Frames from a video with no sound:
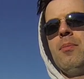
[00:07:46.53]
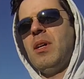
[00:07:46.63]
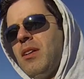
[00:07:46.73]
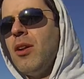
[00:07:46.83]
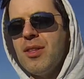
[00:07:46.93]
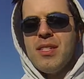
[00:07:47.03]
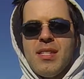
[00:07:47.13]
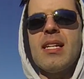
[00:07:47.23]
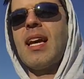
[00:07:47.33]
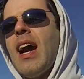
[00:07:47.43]
But you know,
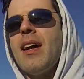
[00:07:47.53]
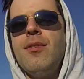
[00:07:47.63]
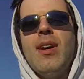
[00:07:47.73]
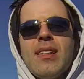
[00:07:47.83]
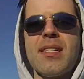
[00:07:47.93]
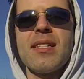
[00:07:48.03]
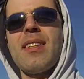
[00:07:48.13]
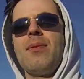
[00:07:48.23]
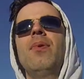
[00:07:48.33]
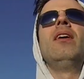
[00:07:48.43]
this is a guy who has this
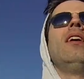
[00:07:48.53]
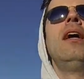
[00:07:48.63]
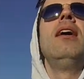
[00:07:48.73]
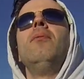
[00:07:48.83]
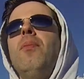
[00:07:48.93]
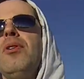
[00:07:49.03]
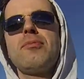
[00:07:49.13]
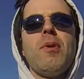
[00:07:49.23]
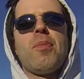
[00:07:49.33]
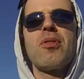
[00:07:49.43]
like
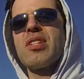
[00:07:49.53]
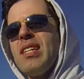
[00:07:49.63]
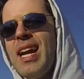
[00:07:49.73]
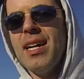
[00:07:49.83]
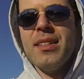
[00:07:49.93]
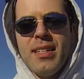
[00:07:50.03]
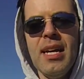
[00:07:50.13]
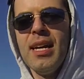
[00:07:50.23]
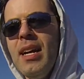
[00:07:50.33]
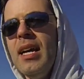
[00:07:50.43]
multiple personality
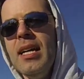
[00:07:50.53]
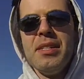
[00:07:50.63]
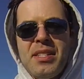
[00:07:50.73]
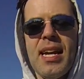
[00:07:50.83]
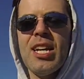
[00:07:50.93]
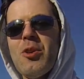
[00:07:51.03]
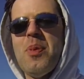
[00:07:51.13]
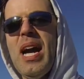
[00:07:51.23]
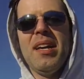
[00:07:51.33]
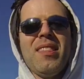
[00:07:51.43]

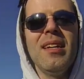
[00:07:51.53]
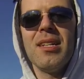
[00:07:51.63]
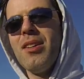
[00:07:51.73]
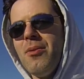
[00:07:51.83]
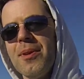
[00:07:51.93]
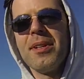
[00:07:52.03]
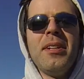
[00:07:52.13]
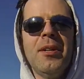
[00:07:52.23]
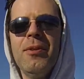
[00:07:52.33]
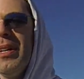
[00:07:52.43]
psychopath thing going,
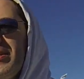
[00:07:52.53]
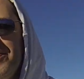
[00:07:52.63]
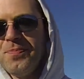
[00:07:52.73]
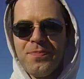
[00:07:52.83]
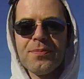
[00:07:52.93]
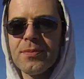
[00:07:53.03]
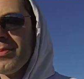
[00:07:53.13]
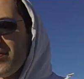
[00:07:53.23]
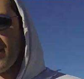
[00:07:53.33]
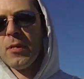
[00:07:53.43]
right?
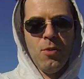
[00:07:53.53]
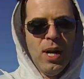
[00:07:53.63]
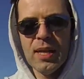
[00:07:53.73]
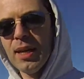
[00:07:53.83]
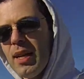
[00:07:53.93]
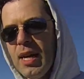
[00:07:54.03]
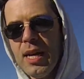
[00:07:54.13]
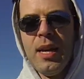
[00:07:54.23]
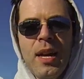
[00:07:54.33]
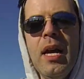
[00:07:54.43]
Well, uh,
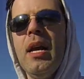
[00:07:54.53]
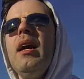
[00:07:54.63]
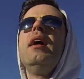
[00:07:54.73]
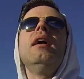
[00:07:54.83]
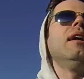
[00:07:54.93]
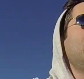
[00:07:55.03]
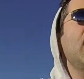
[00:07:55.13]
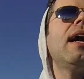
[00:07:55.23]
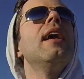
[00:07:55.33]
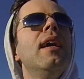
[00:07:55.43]

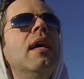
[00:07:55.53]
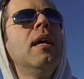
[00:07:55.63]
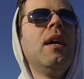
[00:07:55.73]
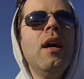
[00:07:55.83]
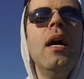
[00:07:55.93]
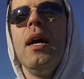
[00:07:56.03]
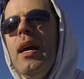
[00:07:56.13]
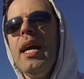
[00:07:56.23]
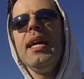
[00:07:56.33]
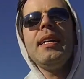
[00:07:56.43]
yeah,
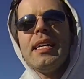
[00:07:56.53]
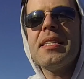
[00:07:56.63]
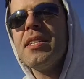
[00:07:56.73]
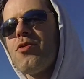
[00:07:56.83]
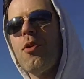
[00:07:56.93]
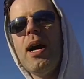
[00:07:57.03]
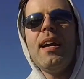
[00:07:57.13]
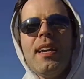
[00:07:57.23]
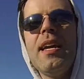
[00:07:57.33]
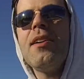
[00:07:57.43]
he gets his
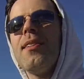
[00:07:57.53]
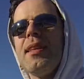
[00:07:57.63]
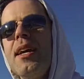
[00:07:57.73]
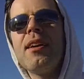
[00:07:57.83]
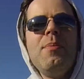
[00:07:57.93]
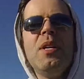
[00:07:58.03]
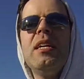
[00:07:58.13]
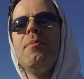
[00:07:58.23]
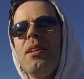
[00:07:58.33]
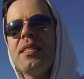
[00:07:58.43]
way here and there. He
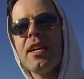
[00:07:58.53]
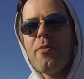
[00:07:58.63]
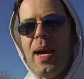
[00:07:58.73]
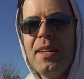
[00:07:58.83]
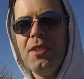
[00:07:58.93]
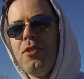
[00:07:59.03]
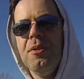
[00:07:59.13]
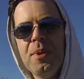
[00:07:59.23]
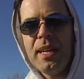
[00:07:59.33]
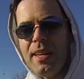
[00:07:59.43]
manipulates everybody into
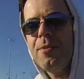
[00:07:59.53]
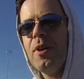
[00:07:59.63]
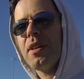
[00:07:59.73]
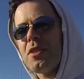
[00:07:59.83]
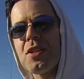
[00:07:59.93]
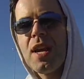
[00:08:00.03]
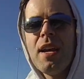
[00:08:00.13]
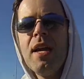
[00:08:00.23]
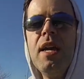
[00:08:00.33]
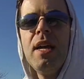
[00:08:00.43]
doing what he wants.
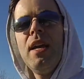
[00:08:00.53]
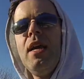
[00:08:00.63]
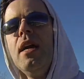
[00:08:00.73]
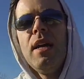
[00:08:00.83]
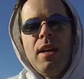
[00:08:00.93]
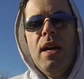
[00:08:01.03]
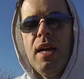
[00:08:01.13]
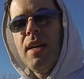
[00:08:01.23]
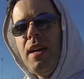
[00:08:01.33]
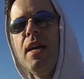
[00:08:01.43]
Uh,